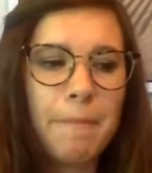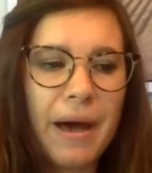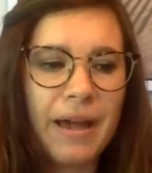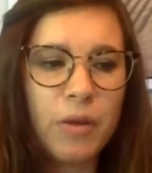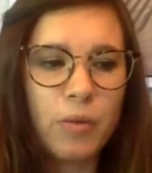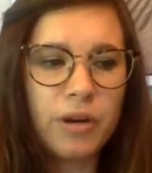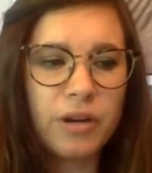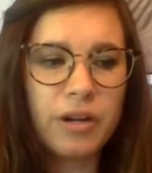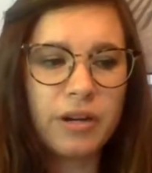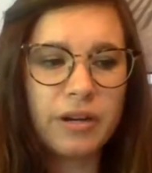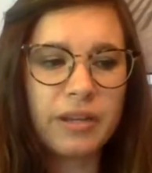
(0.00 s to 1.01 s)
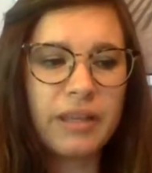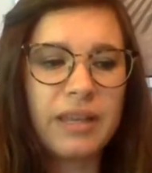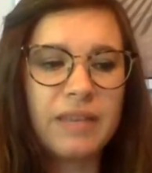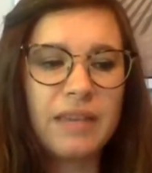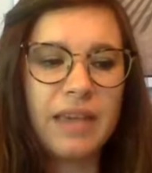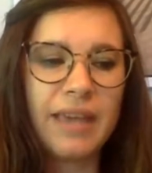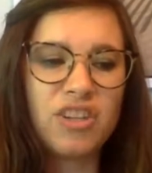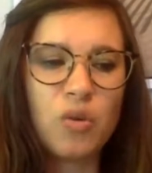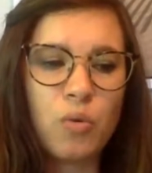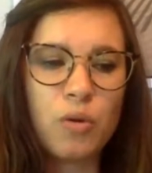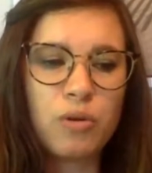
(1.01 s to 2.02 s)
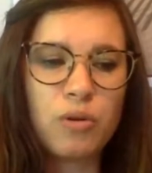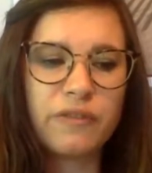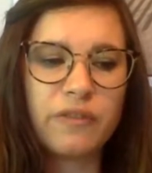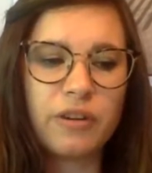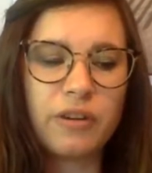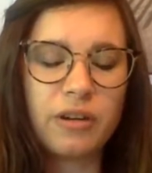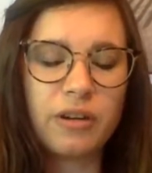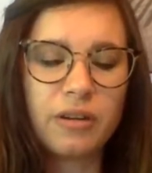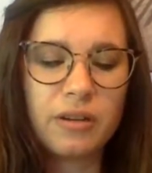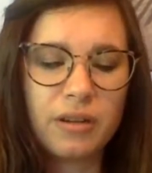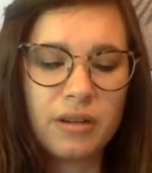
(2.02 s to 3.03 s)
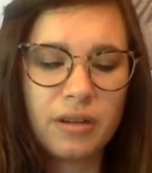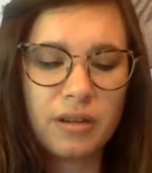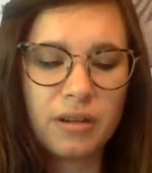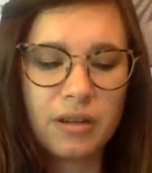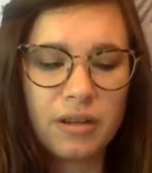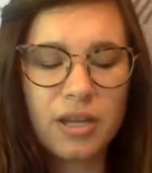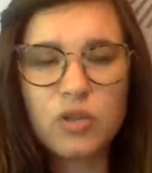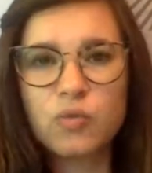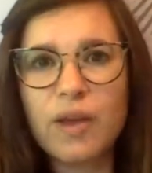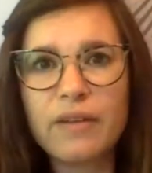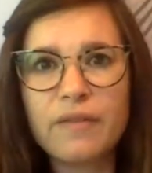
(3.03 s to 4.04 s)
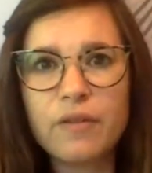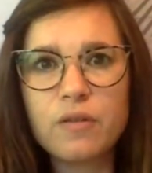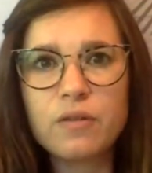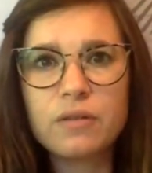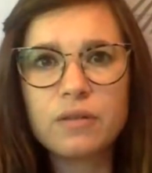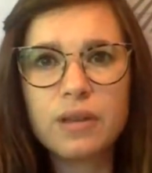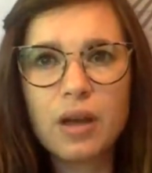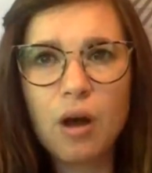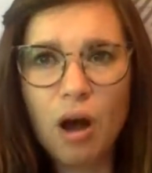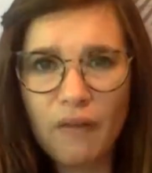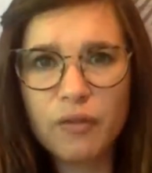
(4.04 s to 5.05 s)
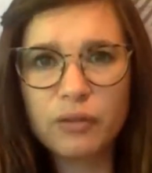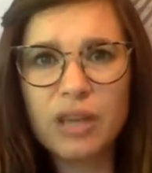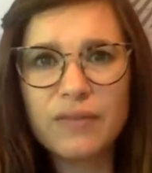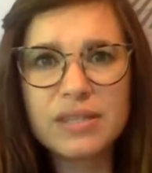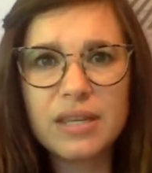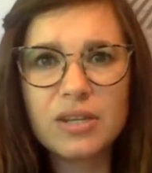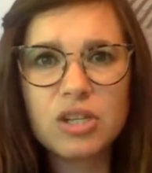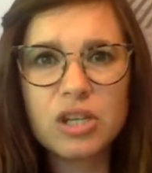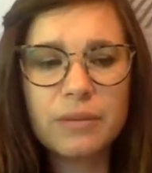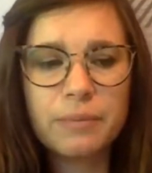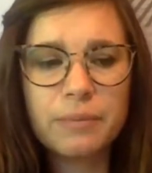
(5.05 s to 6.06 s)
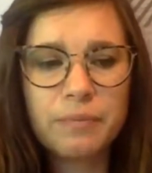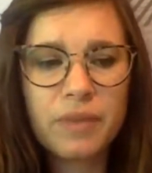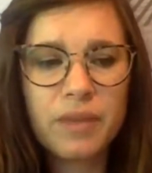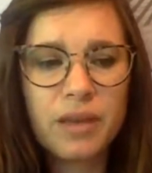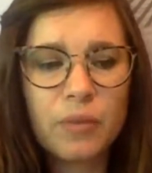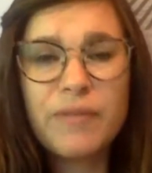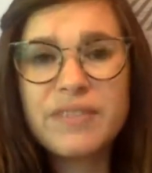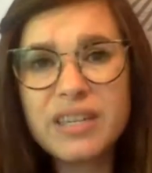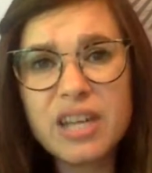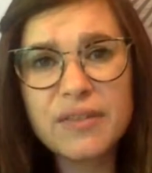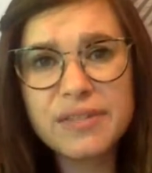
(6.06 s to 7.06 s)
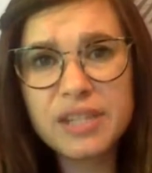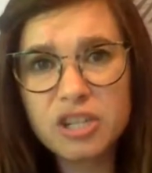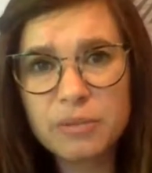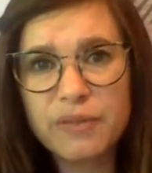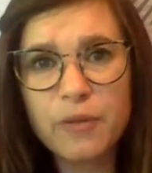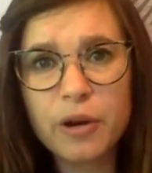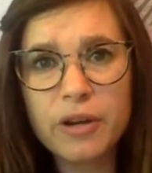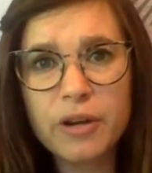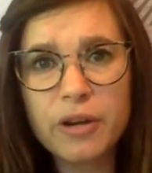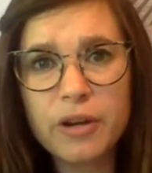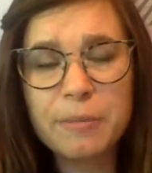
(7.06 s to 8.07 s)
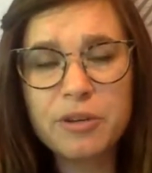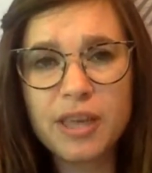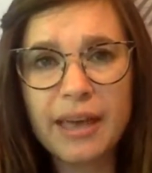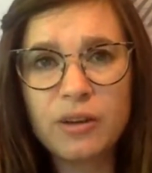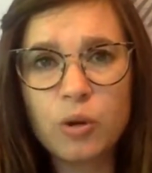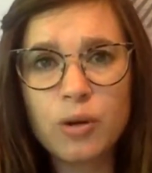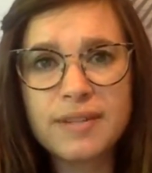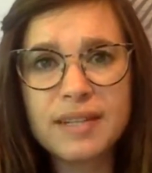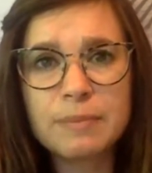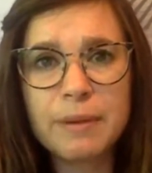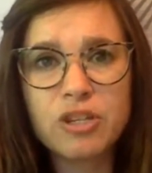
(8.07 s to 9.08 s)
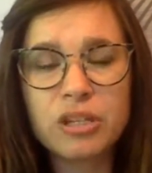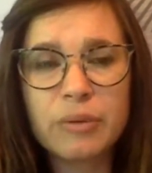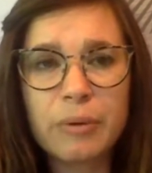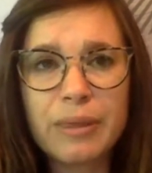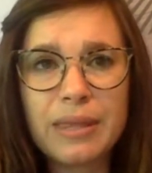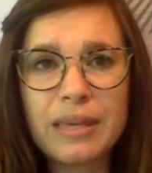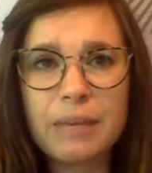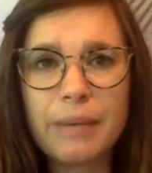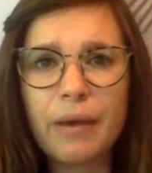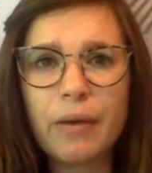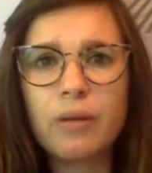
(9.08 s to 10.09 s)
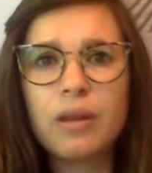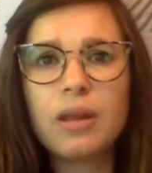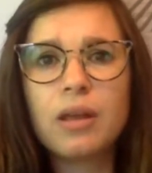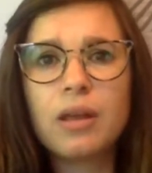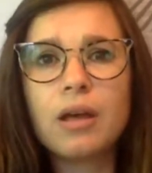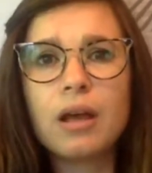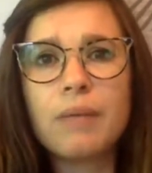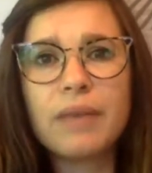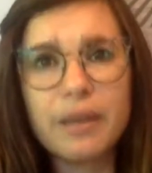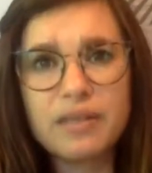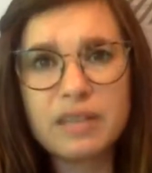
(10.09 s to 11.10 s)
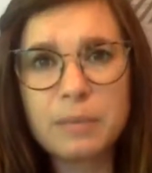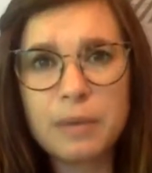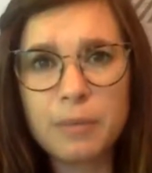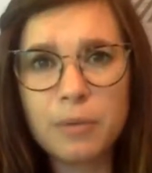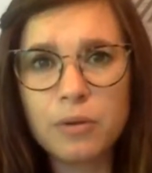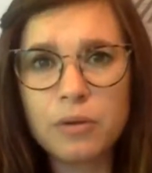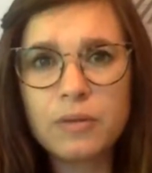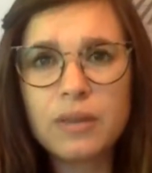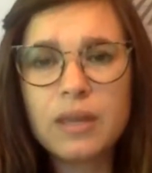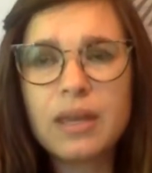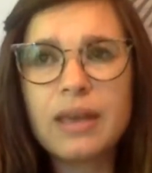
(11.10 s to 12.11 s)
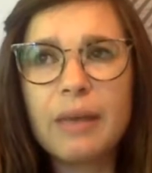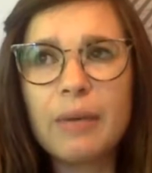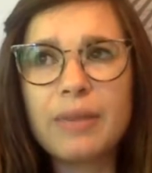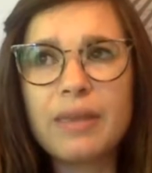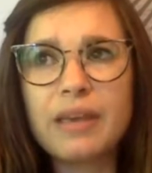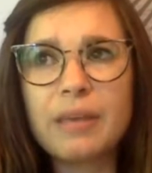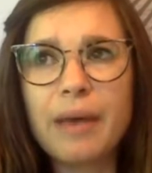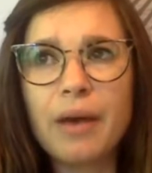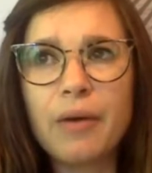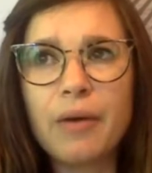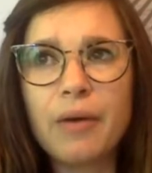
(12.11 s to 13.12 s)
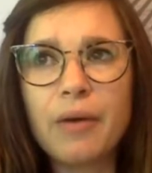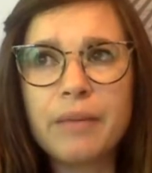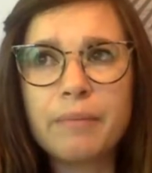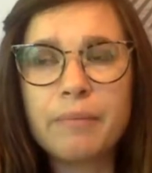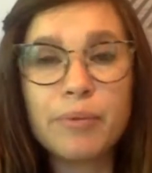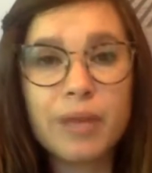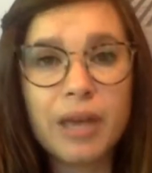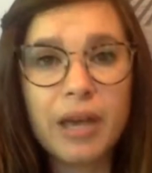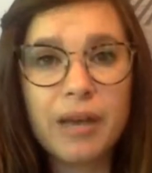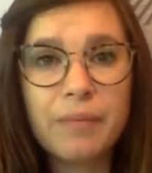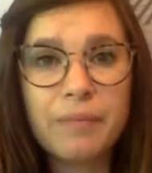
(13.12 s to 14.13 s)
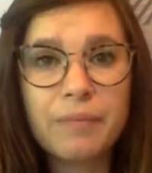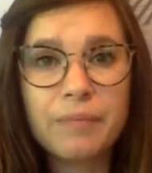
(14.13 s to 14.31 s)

a byword in the ancient world for a dreadful, awful devastation. We've seen devastation before in the Cambridge Latin course, especially when we think about the Celtic people. We think about Boudica.